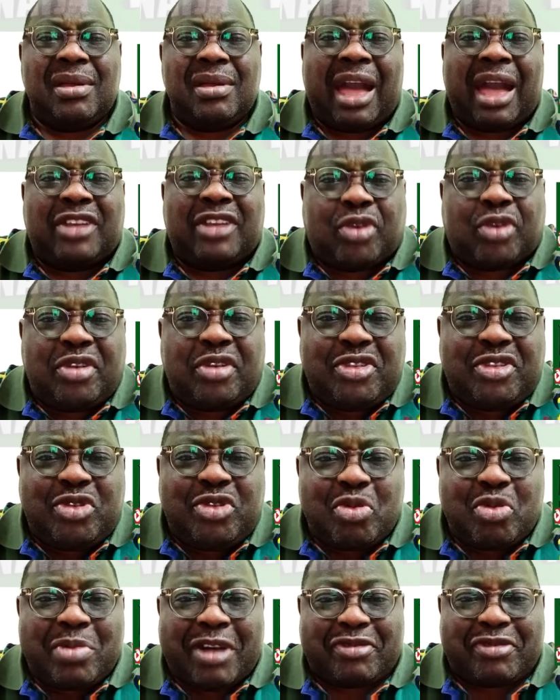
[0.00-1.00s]
I studied
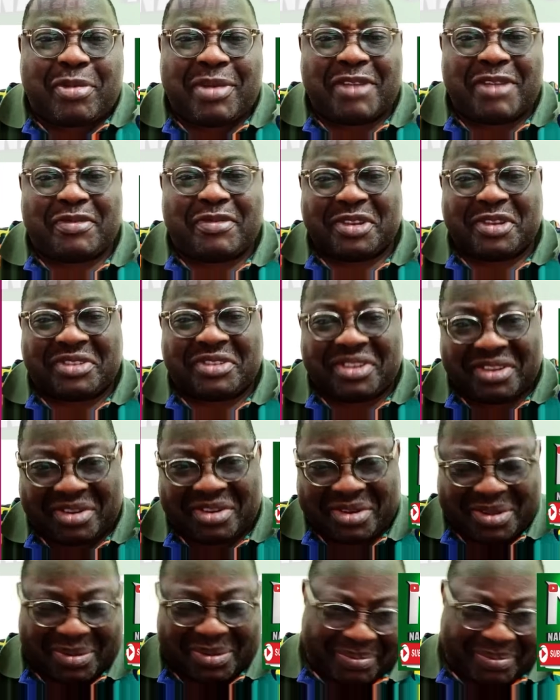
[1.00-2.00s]
Yoruba for my first
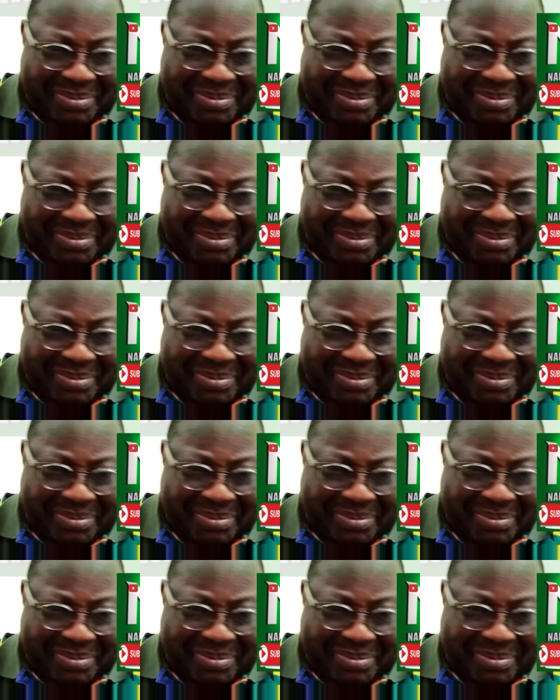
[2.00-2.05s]
degree.